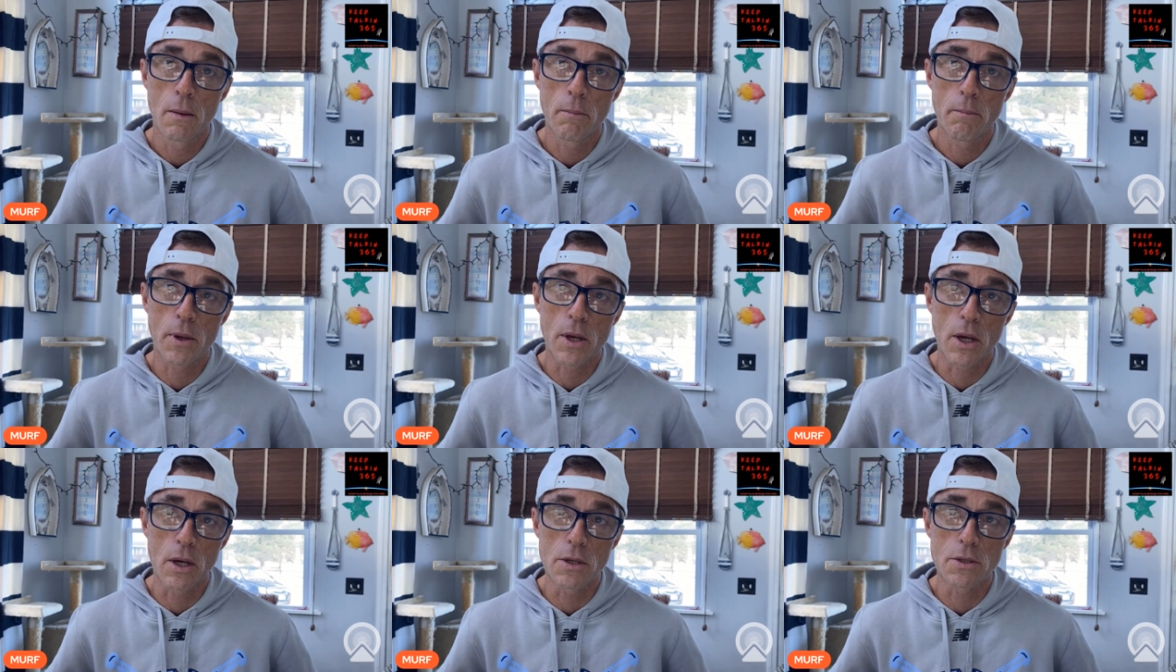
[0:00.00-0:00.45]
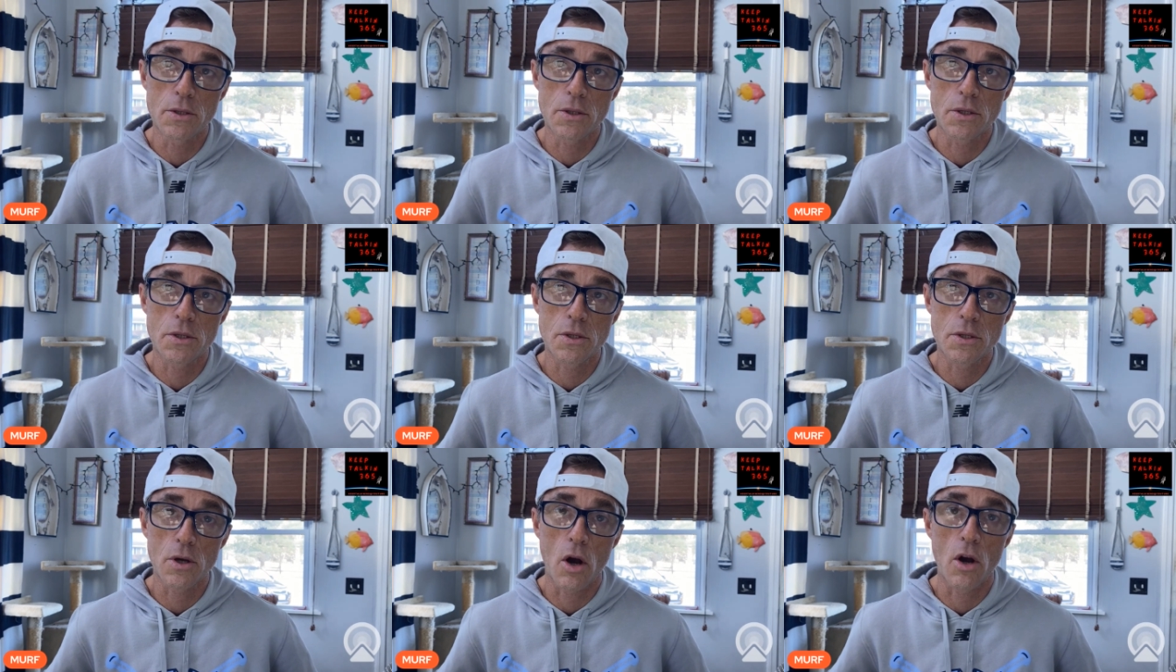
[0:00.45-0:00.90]

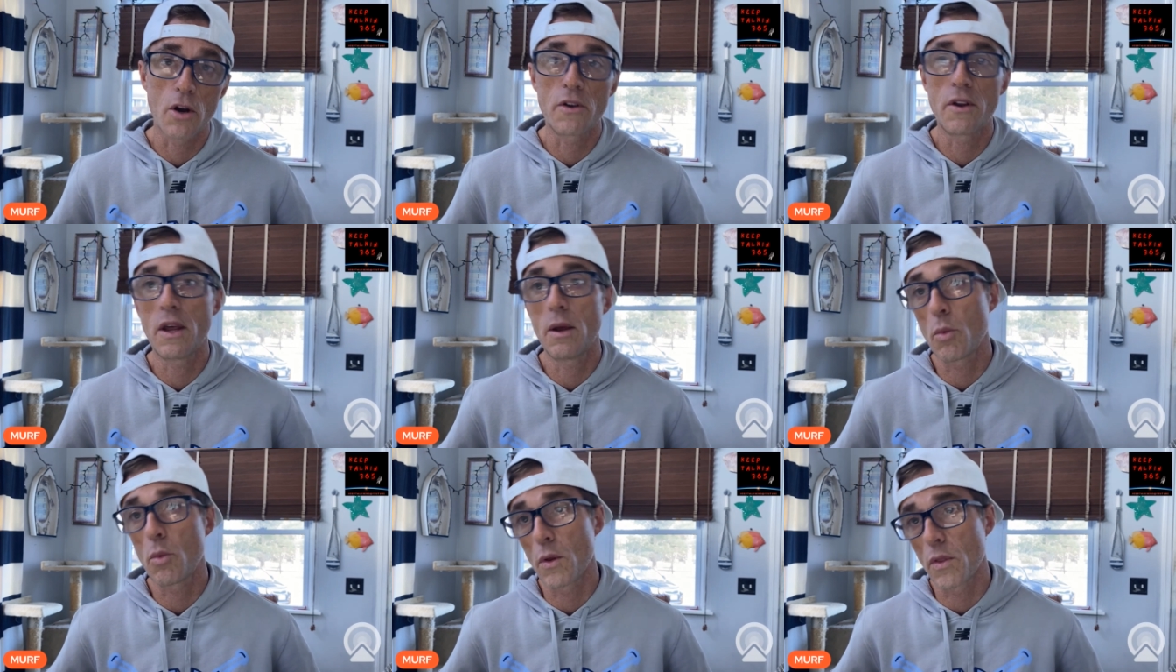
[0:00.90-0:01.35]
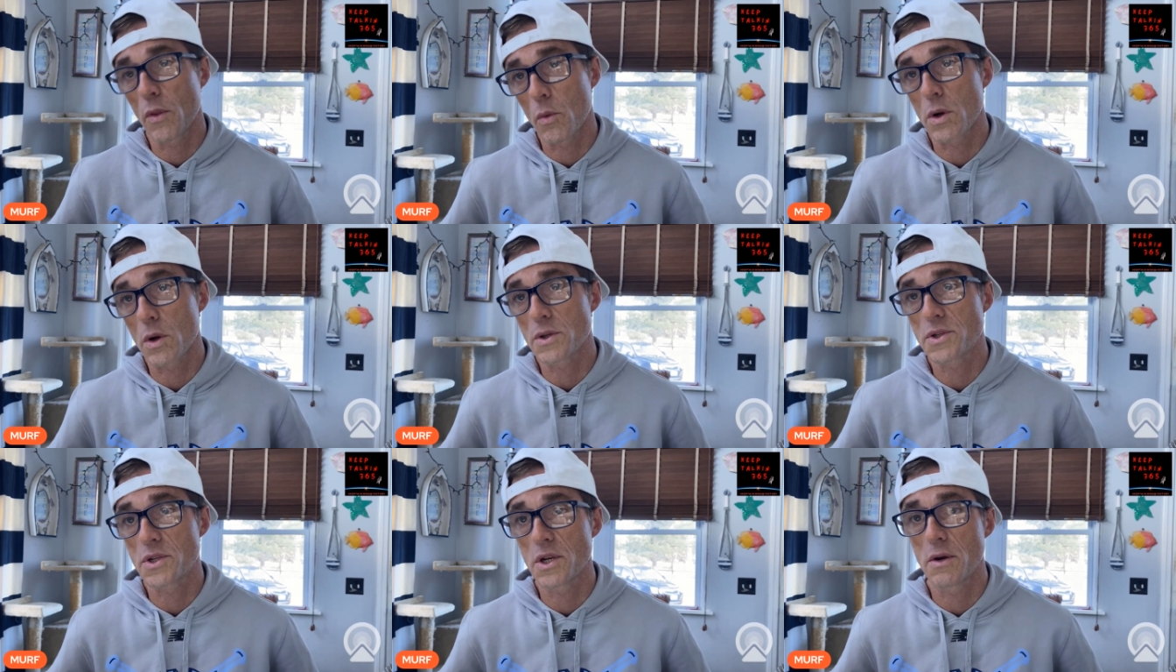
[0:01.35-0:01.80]
because our team won the
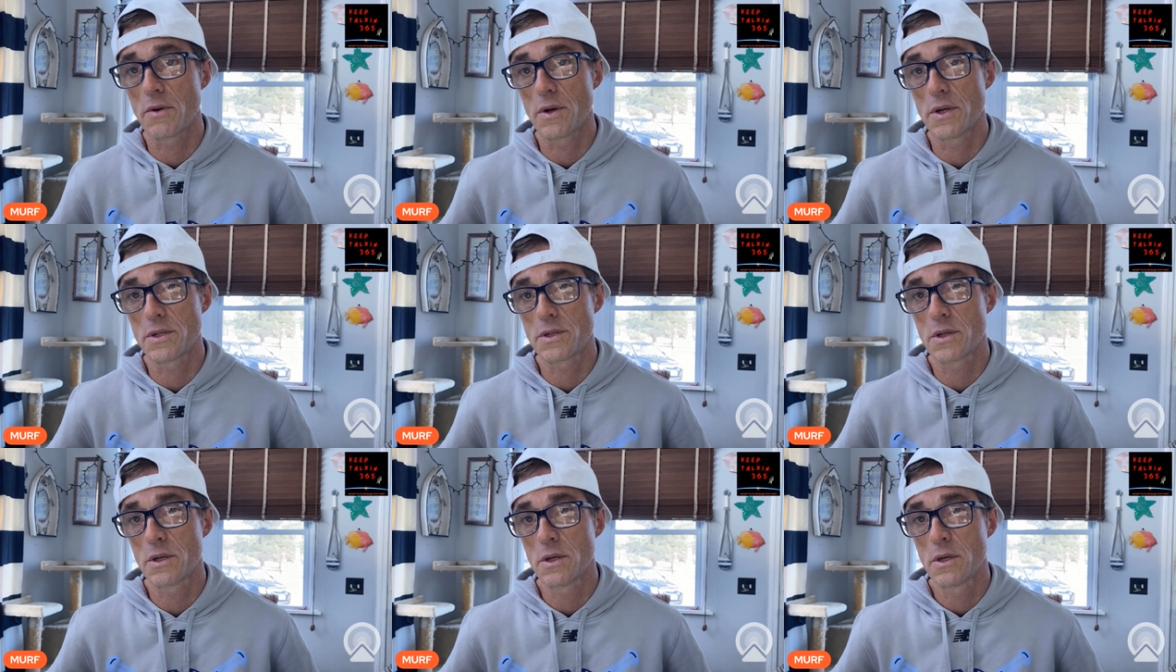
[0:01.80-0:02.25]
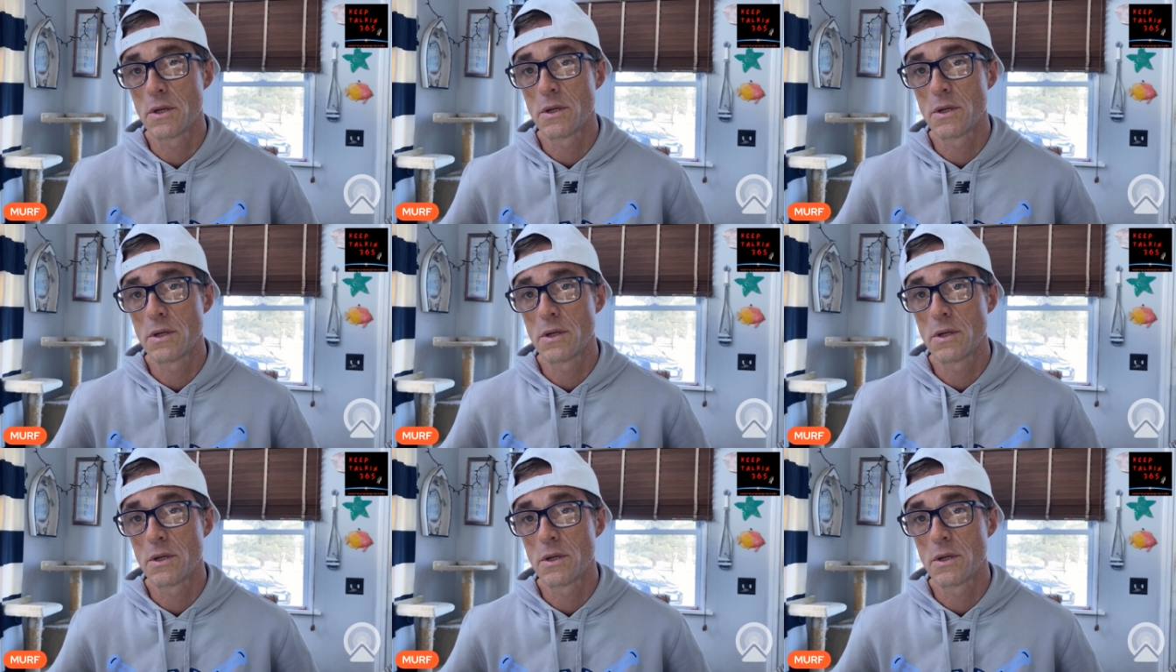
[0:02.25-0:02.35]
World Series.